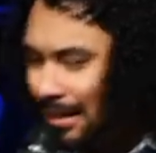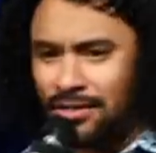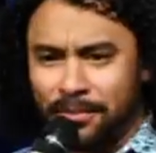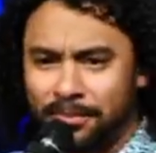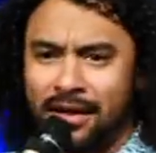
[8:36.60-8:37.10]
I'm
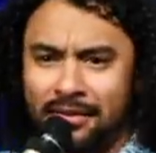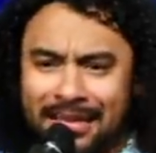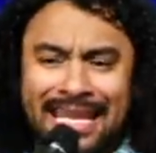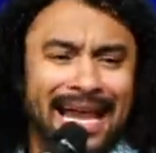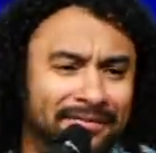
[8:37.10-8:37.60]
like, no
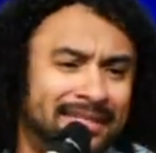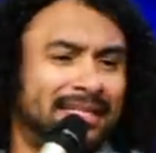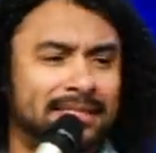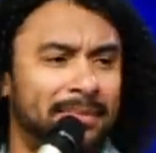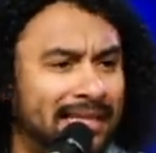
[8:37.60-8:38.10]
problem. I've
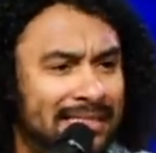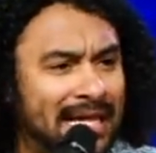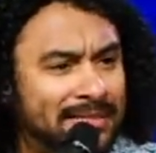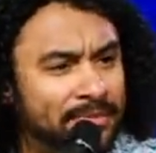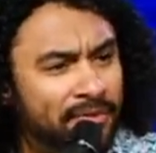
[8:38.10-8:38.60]
taken some
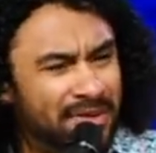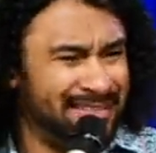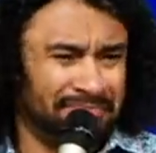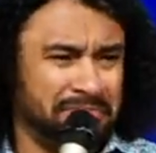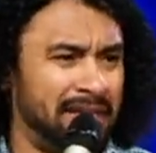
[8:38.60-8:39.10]
Ex-Lax before.
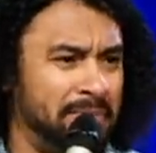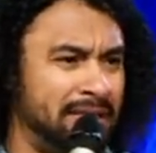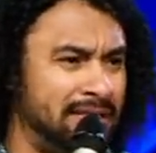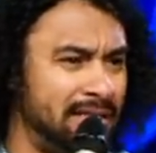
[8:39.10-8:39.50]
Not a big